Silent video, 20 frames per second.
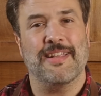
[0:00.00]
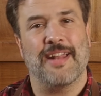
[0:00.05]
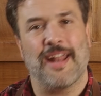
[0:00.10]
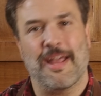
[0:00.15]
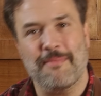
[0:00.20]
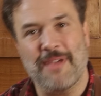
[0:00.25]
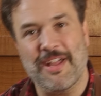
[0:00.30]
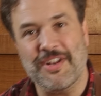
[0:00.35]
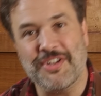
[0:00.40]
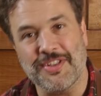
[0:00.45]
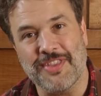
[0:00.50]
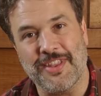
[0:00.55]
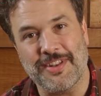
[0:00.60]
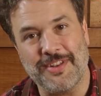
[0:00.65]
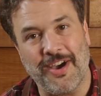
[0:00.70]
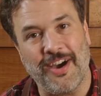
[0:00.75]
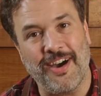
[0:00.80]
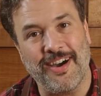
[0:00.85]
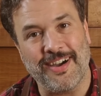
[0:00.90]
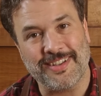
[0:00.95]
And did I mention the
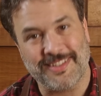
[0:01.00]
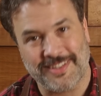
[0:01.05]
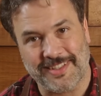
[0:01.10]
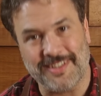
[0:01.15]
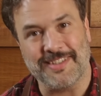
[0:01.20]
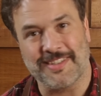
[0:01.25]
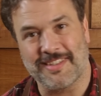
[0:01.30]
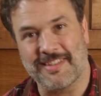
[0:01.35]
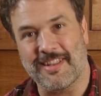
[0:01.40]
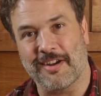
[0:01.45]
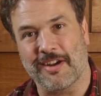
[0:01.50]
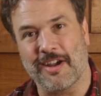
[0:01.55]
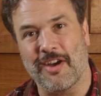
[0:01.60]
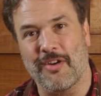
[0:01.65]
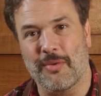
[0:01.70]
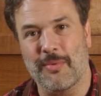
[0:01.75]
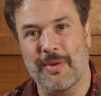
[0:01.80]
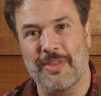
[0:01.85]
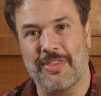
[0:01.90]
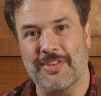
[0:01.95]
dogs? Because they're
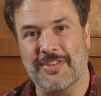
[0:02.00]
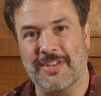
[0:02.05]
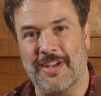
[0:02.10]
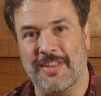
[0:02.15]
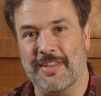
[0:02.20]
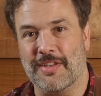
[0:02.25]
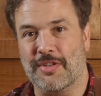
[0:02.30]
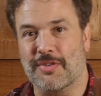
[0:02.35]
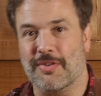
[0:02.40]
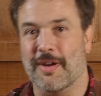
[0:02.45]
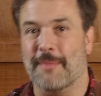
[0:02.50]
going with us on this